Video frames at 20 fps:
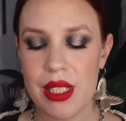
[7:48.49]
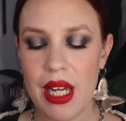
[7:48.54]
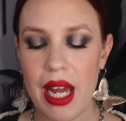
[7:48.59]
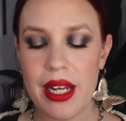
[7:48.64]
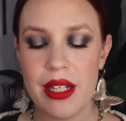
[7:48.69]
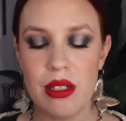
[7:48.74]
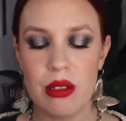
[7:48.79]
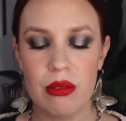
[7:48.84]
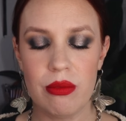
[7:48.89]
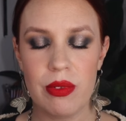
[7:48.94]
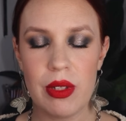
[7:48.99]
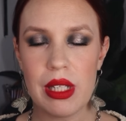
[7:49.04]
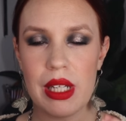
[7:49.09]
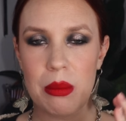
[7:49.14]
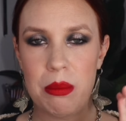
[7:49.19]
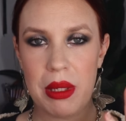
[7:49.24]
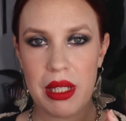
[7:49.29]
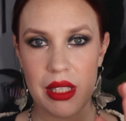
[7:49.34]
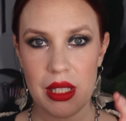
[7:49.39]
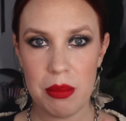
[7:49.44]
I don't feel
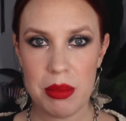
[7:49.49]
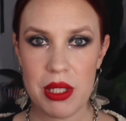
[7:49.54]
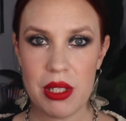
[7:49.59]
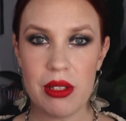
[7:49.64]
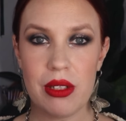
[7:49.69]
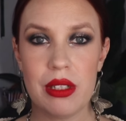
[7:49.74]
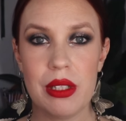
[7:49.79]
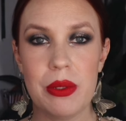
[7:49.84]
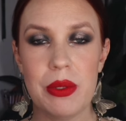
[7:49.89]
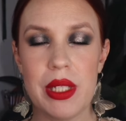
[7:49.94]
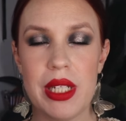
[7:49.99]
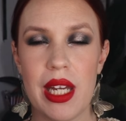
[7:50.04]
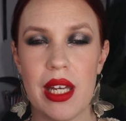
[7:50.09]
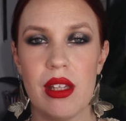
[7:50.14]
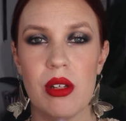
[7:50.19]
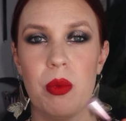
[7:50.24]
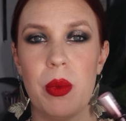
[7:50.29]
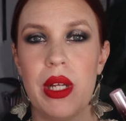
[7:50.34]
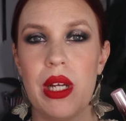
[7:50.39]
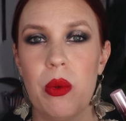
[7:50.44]
like my lips are glued
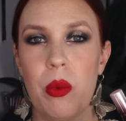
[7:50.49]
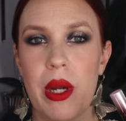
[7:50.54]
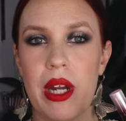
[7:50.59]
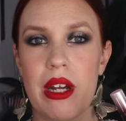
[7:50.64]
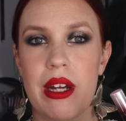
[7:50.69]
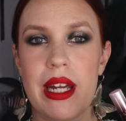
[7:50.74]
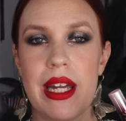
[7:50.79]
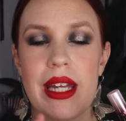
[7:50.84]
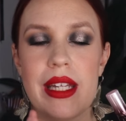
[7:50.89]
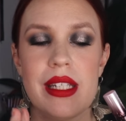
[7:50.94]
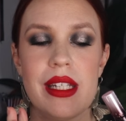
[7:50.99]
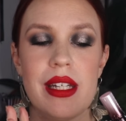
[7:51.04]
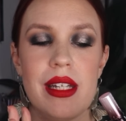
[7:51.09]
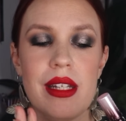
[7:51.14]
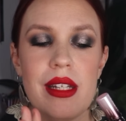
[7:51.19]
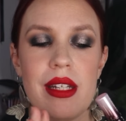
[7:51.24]
together when I wear it